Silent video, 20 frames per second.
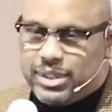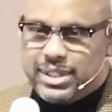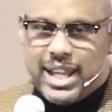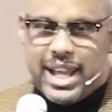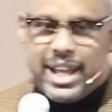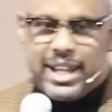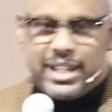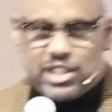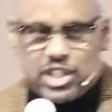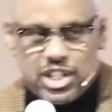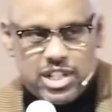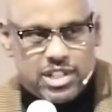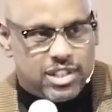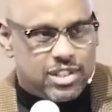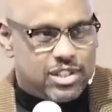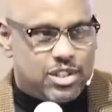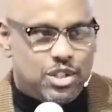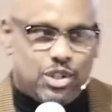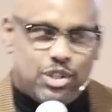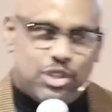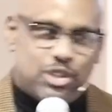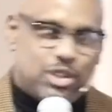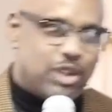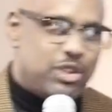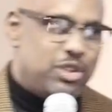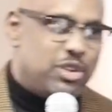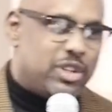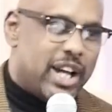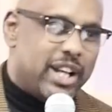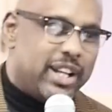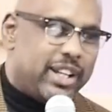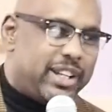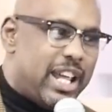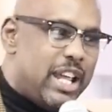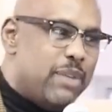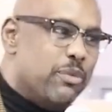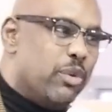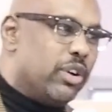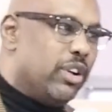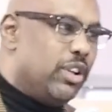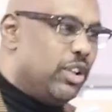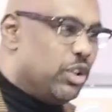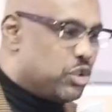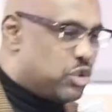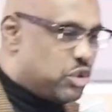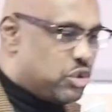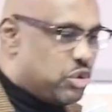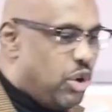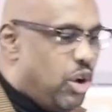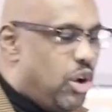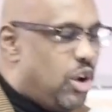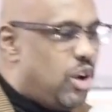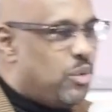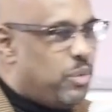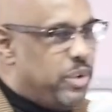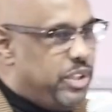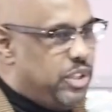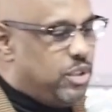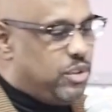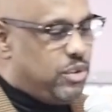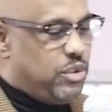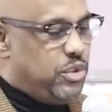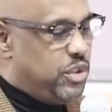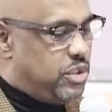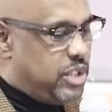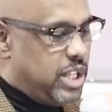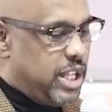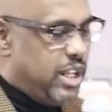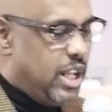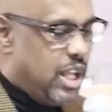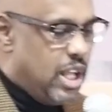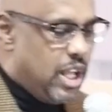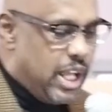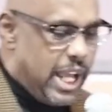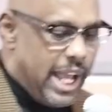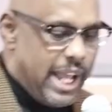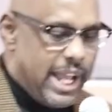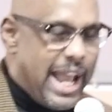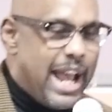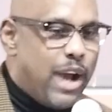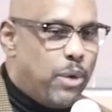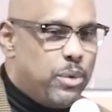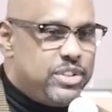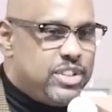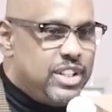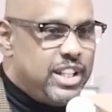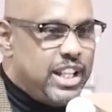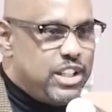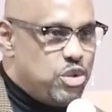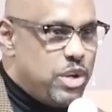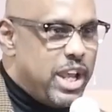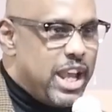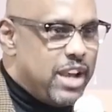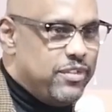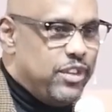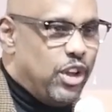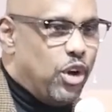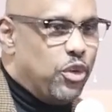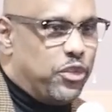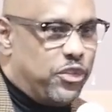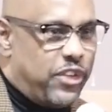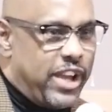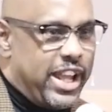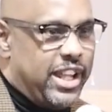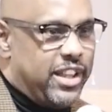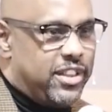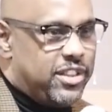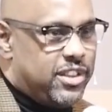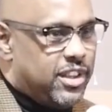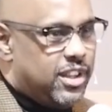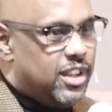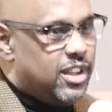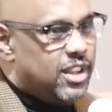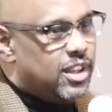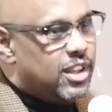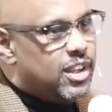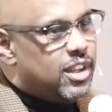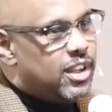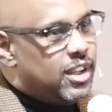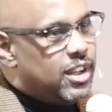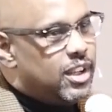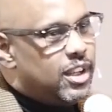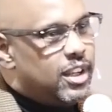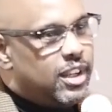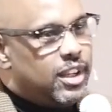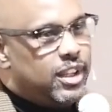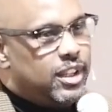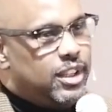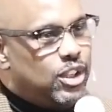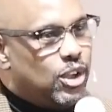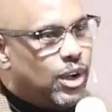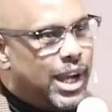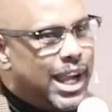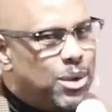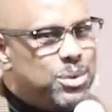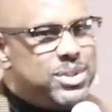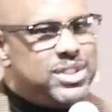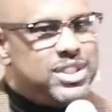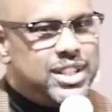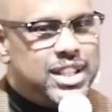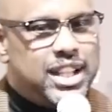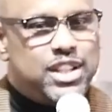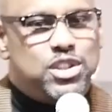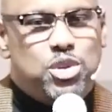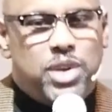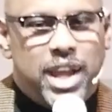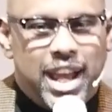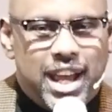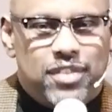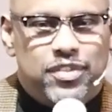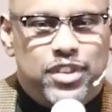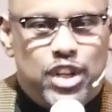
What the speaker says: dang, Jesus, you know, you kind of came on a little strong when you said, how is it that you have no faith? You know, how is it that you have